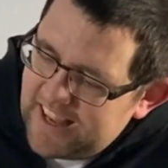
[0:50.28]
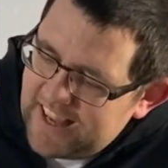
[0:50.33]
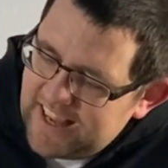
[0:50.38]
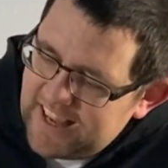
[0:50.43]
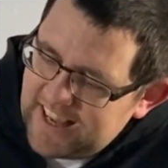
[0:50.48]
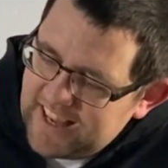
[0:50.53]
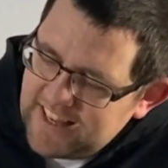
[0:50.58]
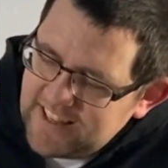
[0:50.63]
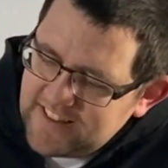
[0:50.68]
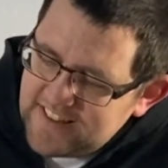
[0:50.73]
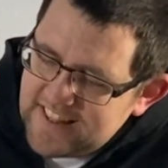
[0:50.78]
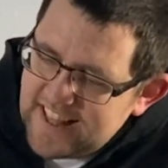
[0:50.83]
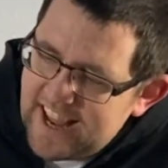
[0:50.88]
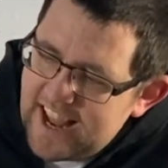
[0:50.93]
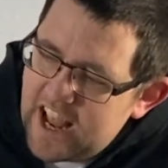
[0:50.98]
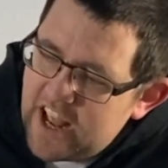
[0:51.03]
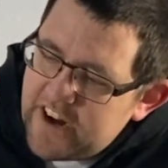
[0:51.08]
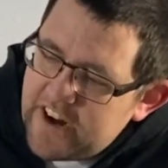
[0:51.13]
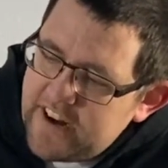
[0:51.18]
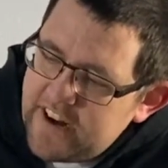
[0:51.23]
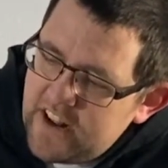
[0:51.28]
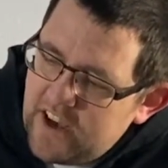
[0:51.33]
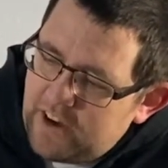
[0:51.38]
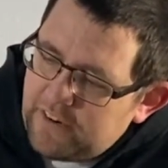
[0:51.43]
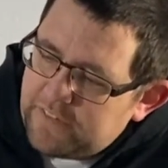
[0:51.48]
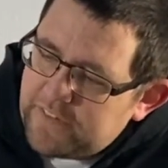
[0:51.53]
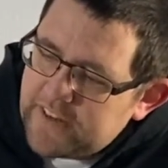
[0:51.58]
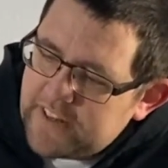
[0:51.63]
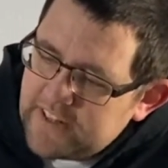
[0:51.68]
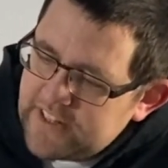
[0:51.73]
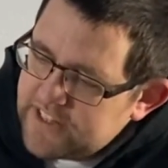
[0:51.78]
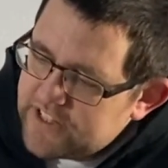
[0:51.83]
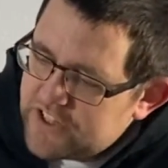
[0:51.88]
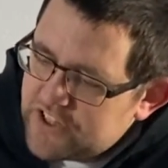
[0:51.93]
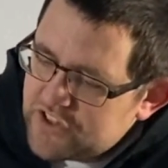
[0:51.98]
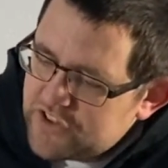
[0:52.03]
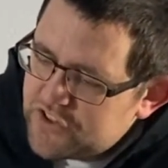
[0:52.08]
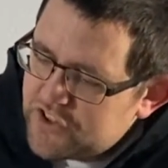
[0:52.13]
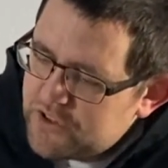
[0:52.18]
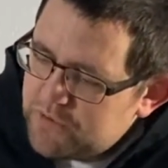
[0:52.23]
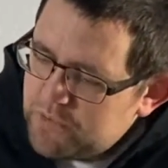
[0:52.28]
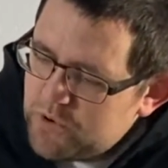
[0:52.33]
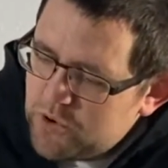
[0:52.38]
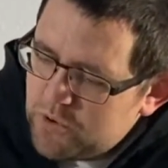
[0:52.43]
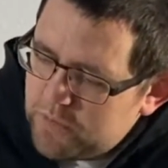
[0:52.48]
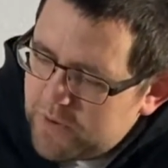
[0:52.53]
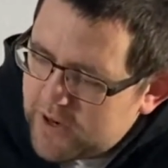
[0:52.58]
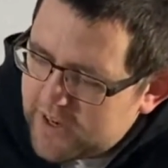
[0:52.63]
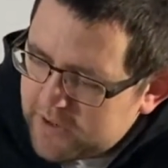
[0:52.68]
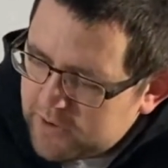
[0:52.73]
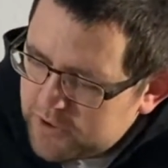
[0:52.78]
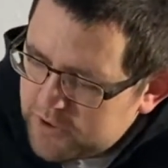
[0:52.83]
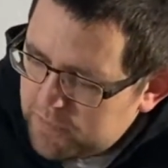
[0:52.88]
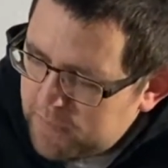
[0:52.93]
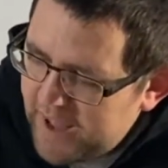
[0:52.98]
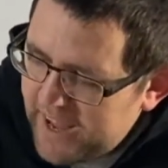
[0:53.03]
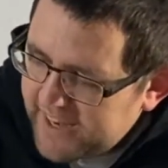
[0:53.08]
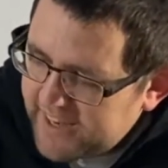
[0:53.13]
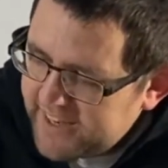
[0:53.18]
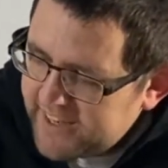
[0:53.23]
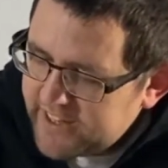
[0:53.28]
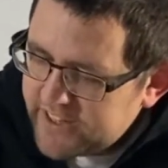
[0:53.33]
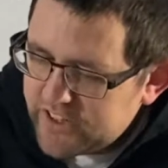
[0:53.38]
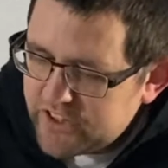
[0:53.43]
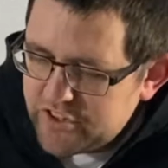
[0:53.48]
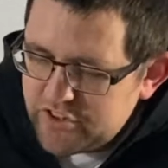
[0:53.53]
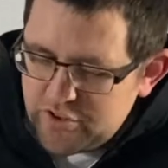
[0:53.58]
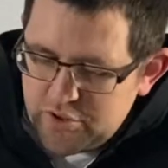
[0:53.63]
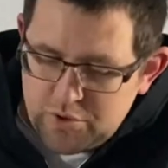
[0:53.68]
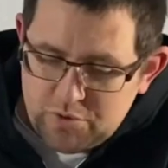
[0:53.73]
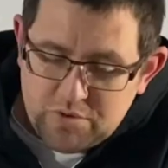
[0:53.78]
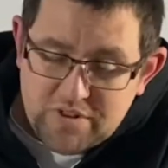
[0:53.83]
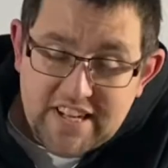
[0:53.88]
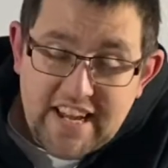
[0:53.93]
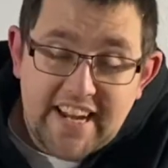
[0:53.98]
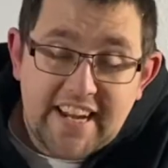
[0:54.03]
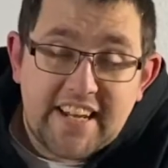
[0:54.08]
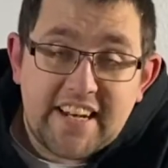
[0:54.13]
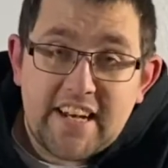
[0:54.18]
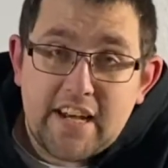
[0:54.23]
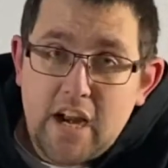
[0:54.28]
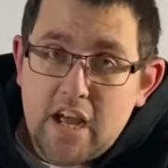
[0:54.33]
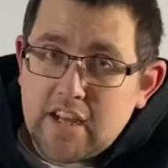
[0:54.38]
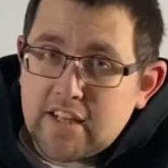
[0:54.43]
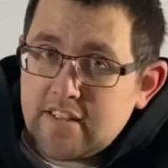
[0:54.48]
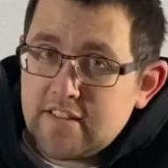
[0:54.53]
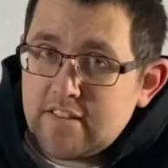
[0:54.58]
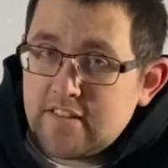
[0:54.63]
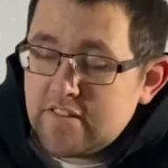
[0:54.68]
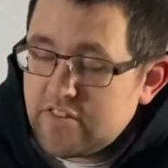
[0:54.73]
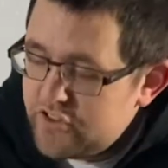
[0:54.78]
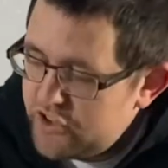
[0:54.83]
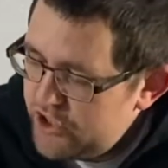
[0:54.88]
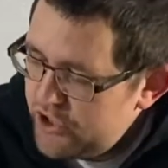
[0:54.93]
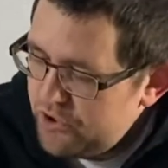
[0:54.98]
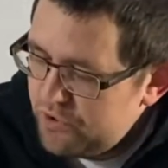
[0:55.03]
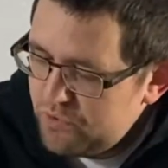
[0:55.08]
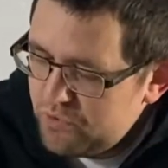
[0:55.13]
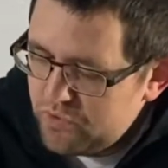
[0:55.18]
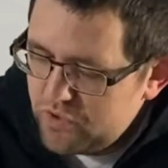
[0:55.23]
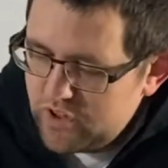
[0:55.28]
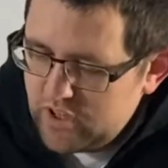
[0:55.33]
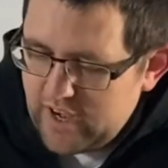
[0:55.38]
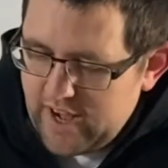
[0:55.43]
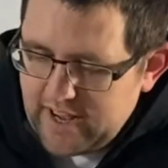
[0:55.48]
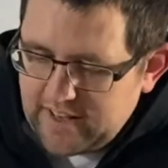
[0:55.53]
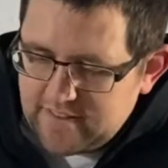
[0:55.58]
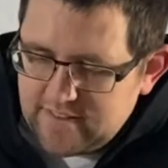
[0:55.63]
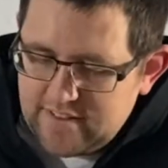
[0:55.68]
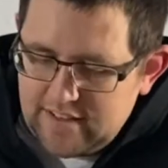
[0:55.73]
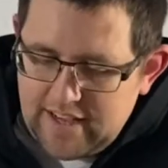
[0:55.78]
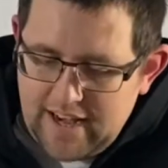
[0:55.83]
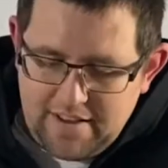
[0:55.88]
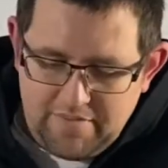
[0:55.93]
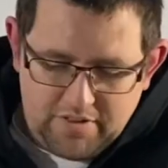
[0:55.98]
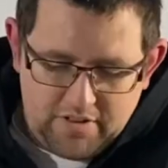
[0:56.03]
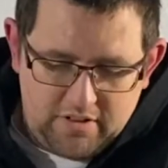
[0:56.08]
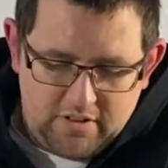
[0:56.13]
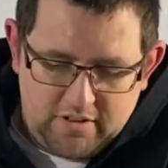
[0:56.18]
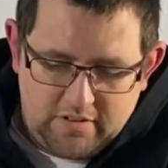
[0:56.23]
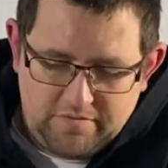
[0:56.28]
Is there enough in this small box package to take nice to the next level?